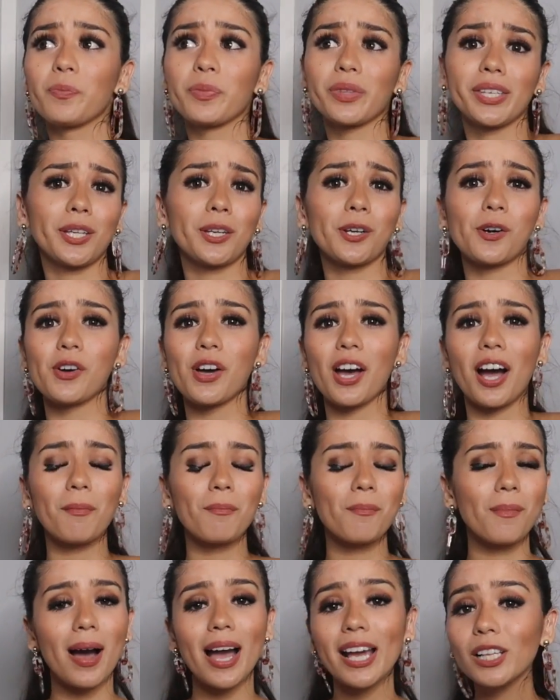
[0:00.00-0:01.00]
you know,
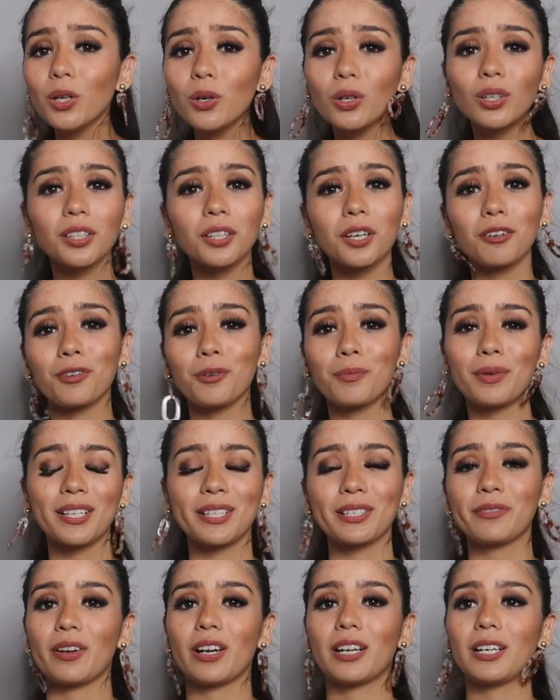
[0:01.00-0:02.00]
my local government
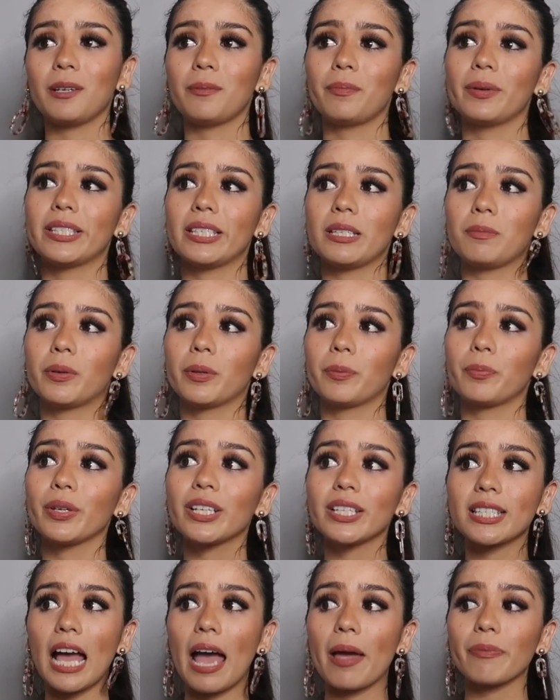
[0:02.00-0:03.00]
is very busy, but
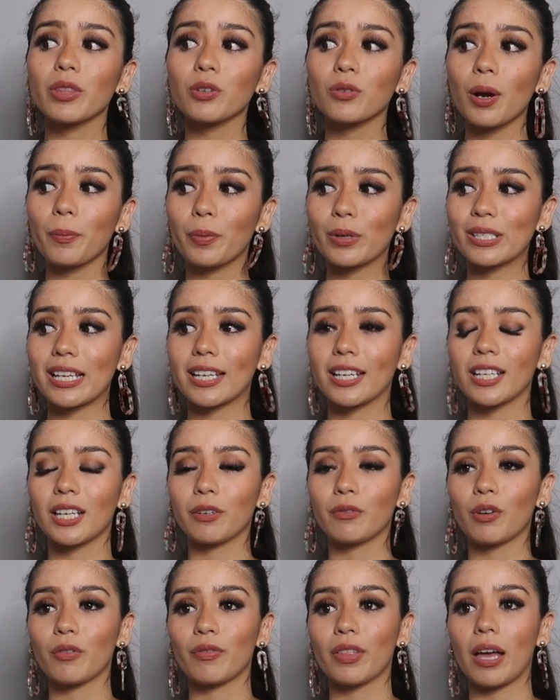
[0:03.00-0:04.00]
because I'm the
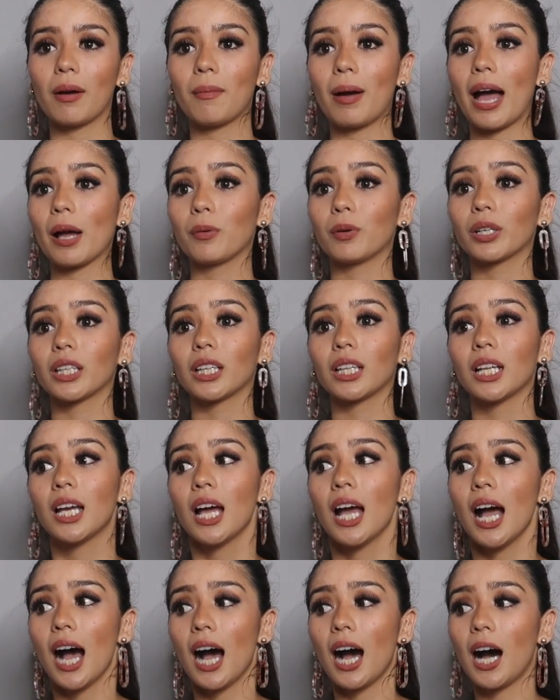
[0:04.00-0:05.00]
representative of them, I would
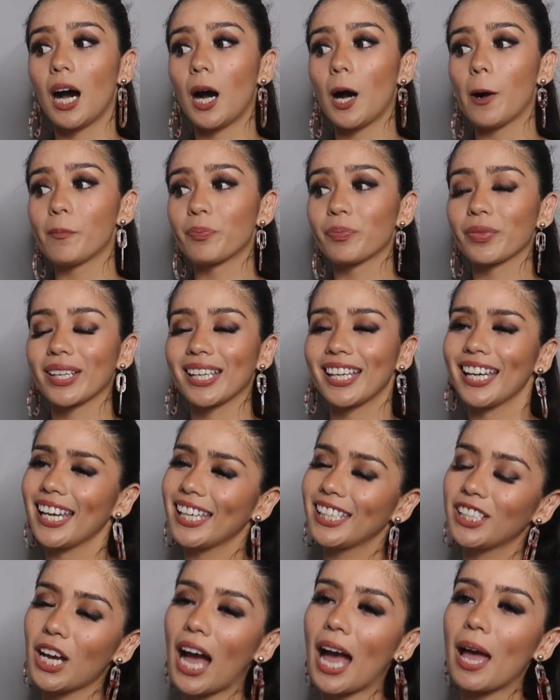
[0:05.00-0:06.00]

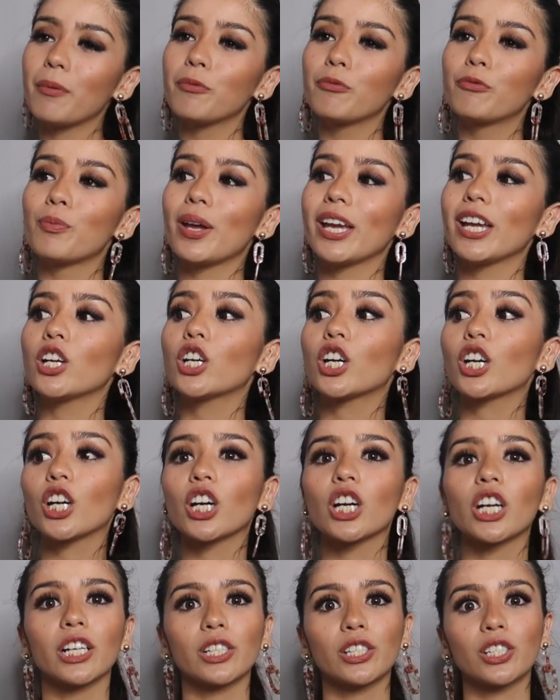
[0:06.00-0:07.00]
I'm
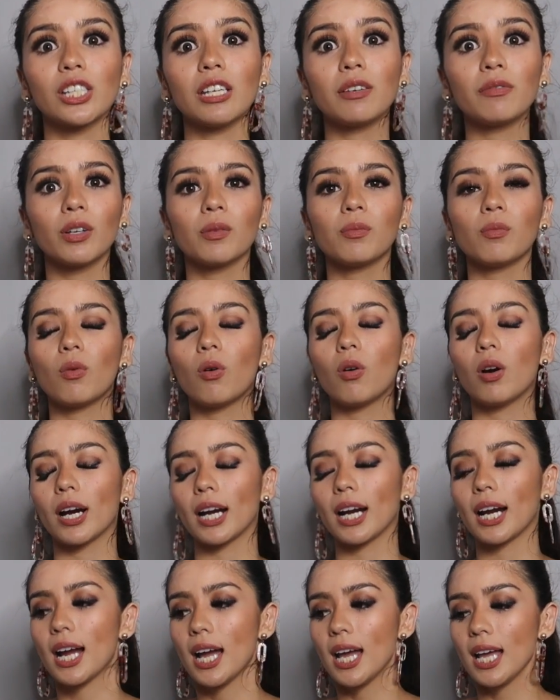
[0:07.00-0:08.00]
encouraged even
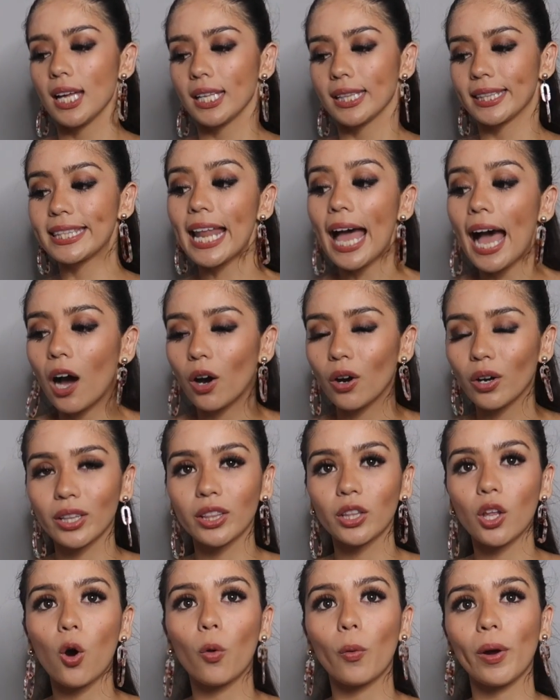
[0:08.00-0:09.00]
more now,
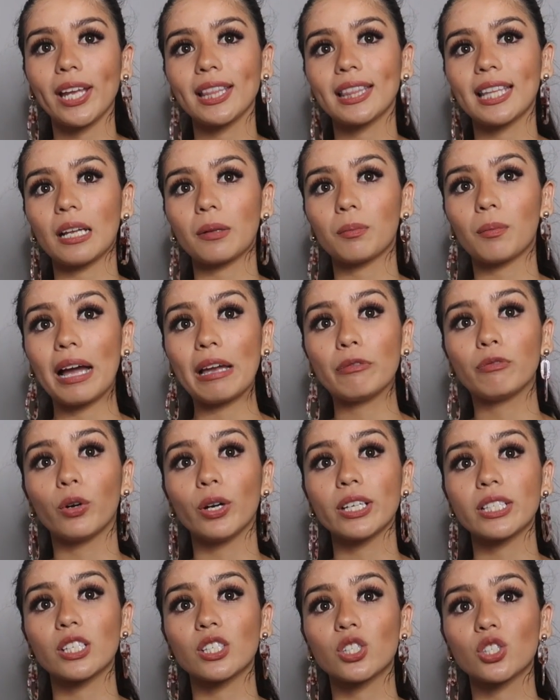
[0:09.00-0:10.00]
knowing that my
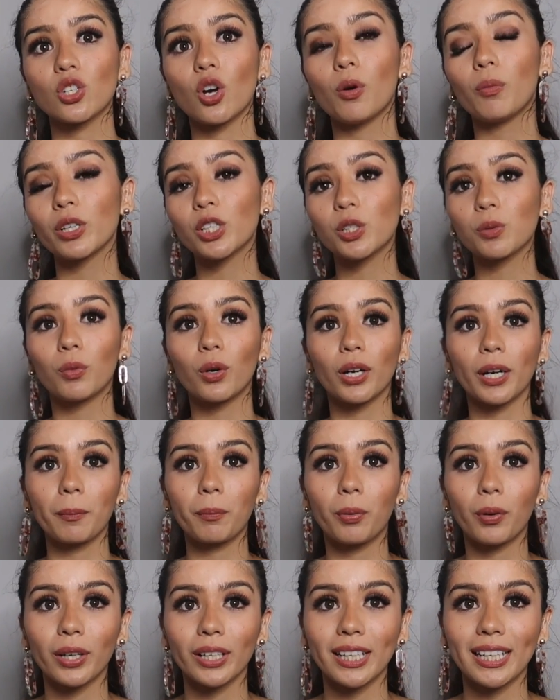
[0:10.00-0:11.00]
voice is so much more
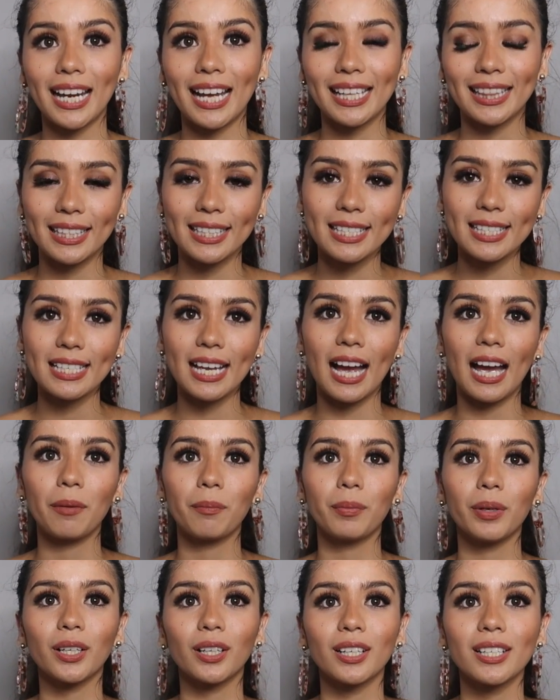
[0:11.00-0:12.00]
important at this time,
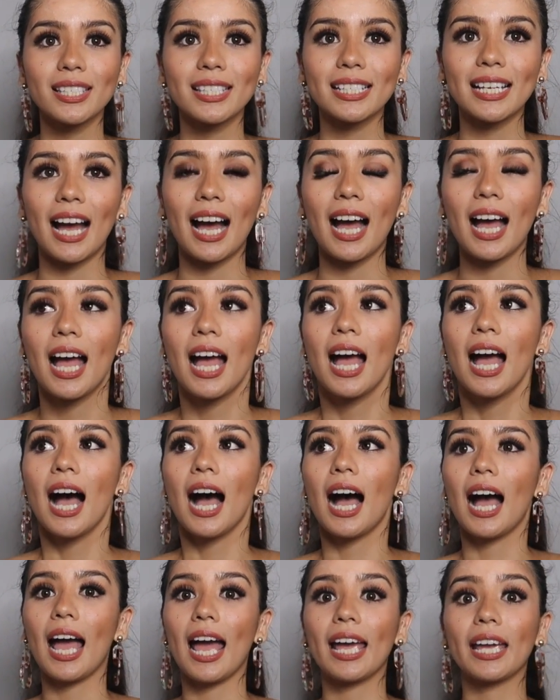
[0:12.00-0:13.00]
because
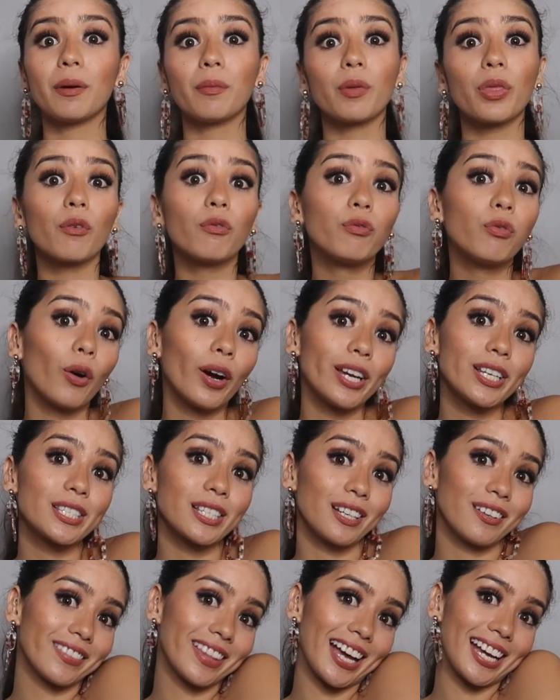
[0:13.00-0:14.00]
I am the voice
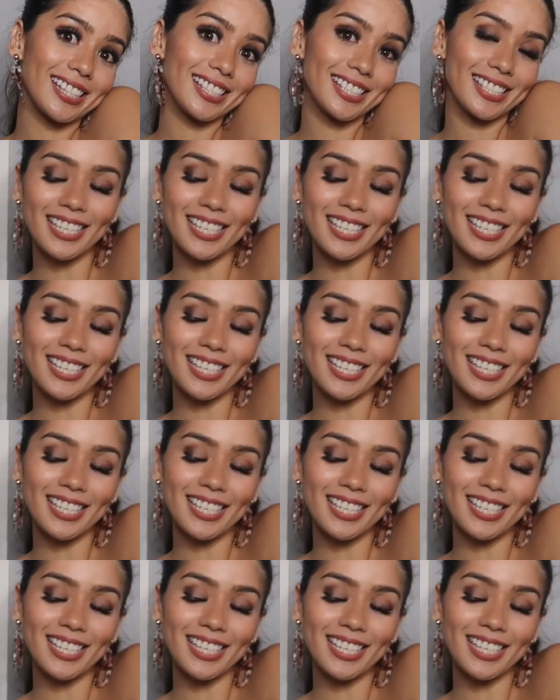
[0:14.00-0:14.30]
of that